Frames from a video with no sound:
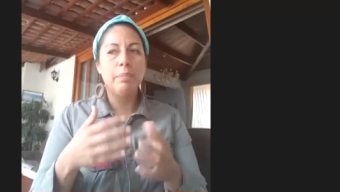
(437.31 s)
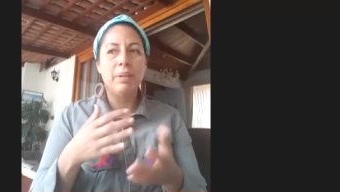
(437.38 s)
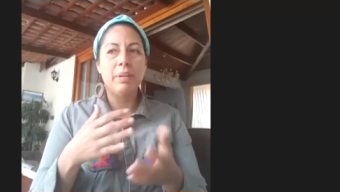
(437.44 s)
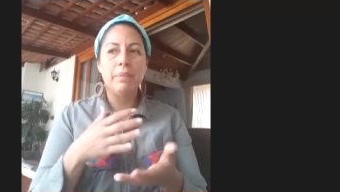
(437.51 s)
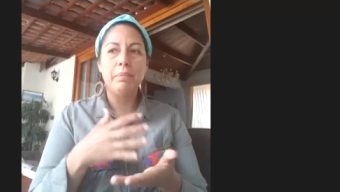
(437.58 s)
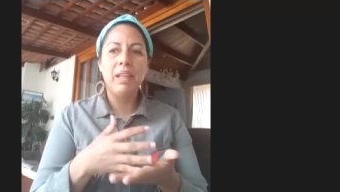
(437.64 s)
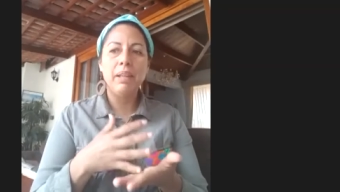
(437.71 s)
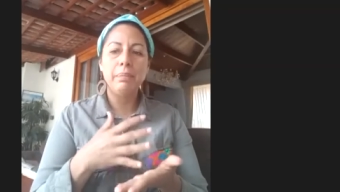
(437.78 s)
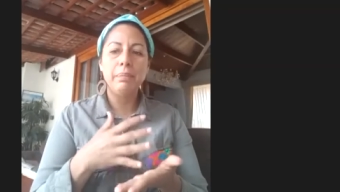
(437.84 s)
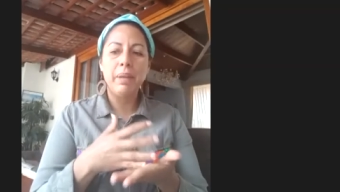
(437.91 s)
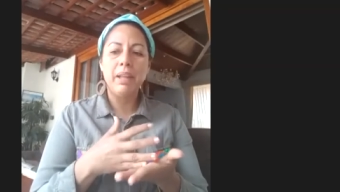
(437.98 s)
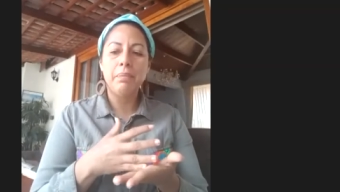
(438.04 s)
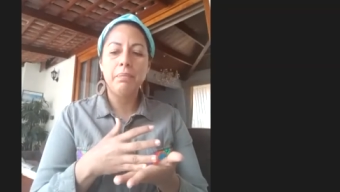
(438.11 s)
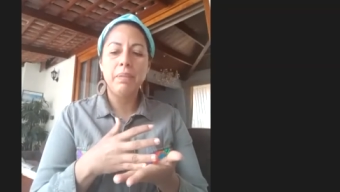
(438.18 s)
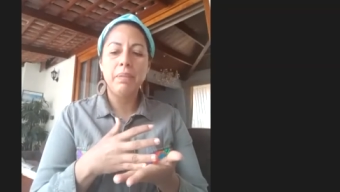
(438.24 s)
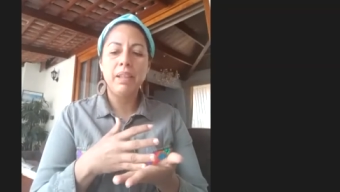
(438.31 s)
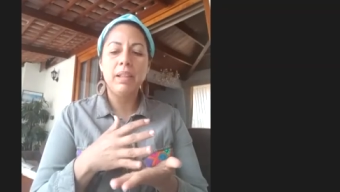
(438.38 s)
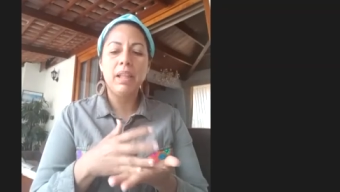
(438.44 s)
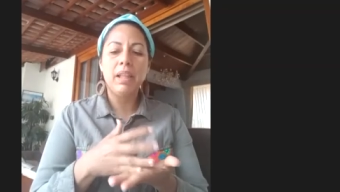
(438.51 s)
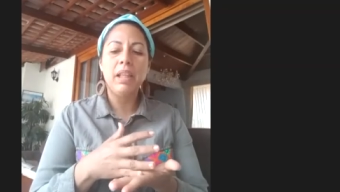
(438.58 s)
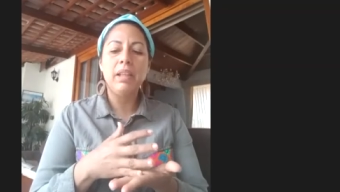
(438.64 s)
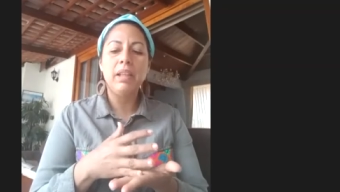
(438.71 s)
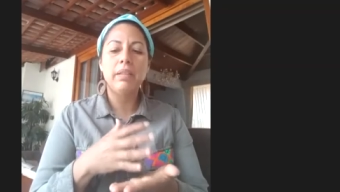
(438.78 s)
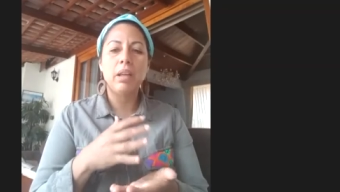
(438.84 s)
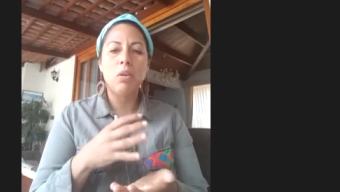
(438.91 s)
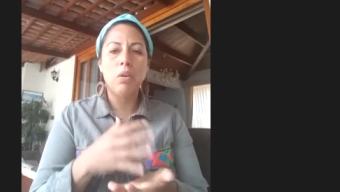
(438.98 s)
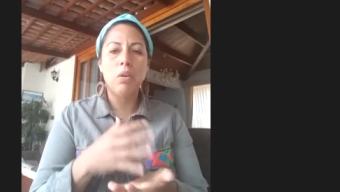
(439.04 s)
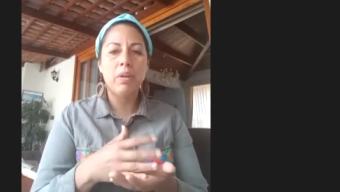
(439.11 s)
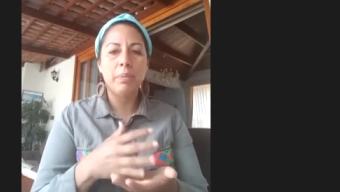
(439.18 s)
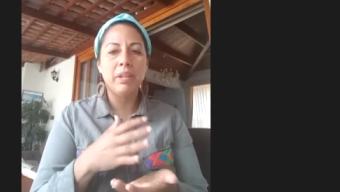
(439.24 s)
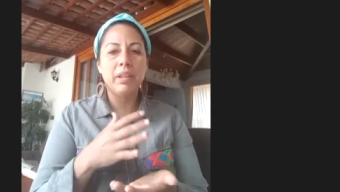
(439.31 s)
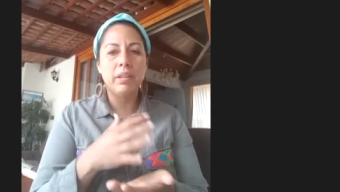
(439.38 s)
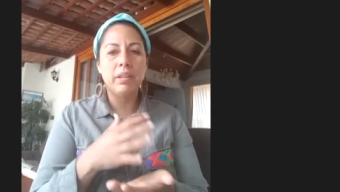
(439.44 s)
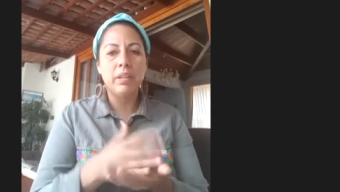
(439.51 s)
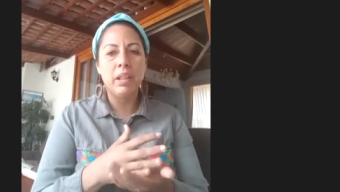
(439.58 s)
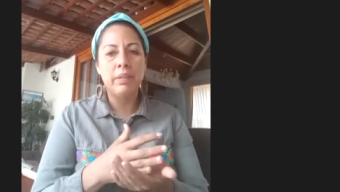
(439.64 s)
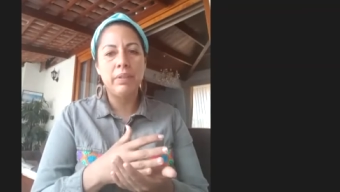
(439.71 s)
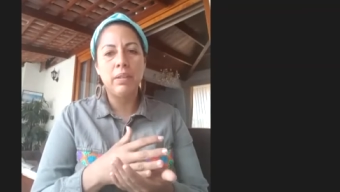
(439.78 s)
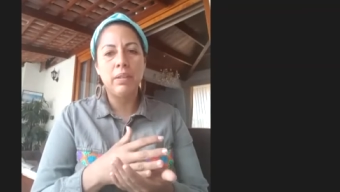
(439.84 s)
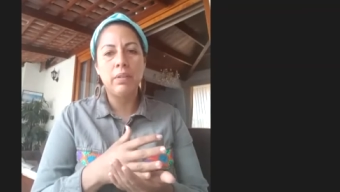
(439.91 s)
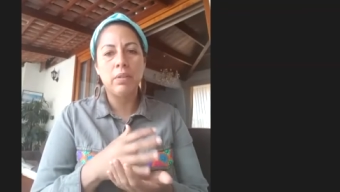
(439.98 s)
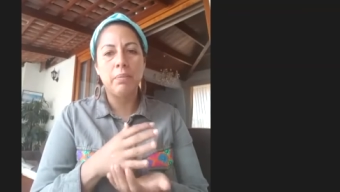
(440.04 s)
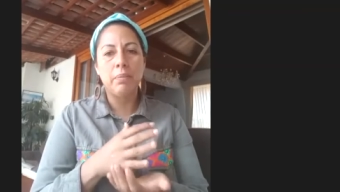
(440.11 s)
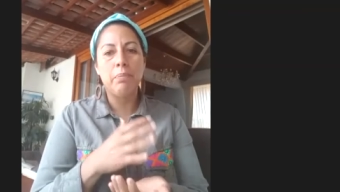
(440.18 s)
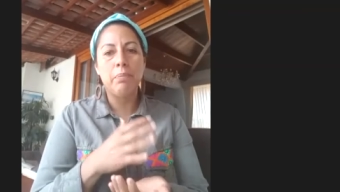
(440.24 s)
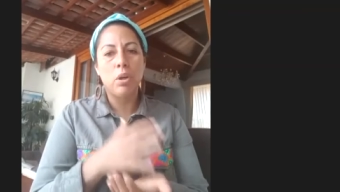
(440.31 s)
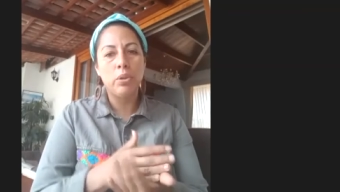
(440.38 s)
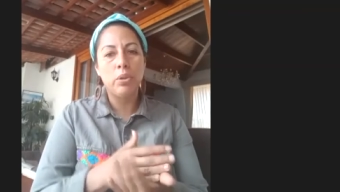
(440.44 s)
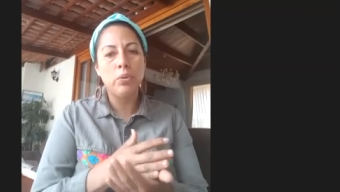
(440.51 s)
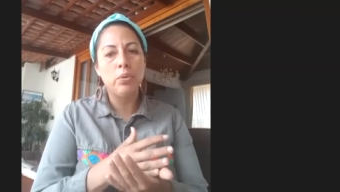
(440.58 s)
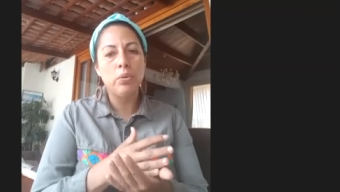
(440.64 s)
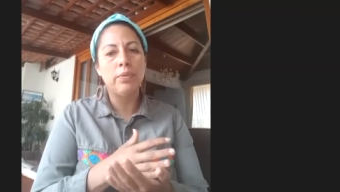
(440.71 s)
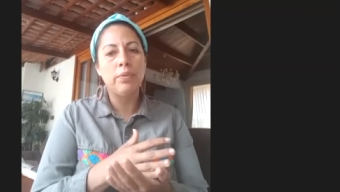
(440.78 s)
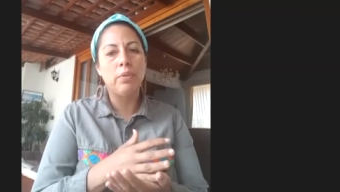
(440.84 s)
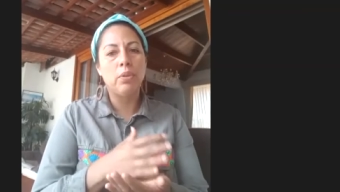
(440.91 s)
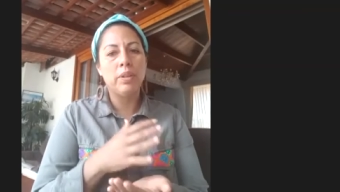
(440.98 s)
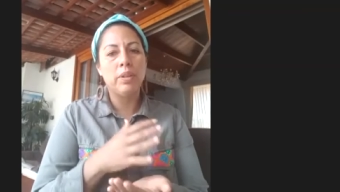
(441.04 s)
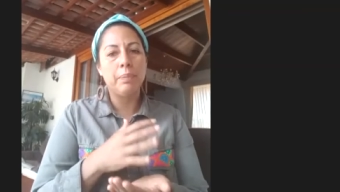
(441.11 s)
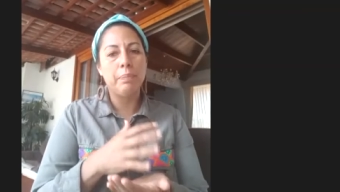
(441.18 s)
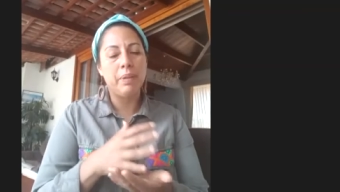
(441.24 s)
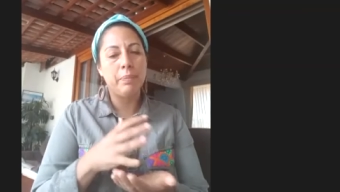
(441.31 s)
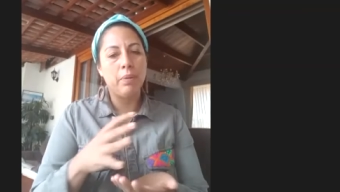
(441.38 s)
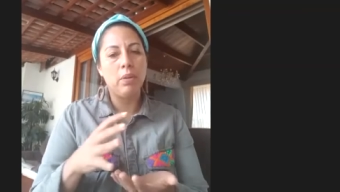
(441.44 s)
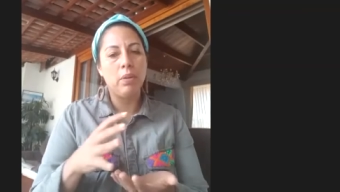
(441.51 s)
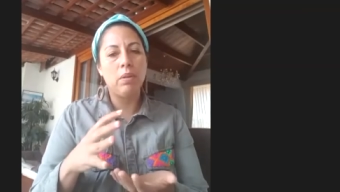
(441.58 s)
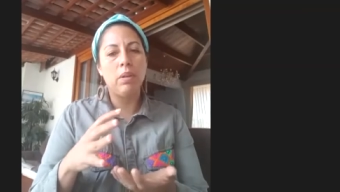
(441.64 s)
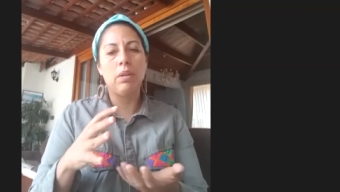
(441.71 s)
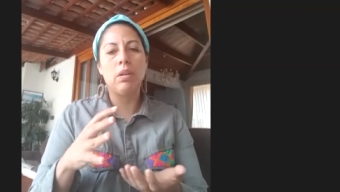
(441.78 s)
but mainly the government is giving some bonus for the people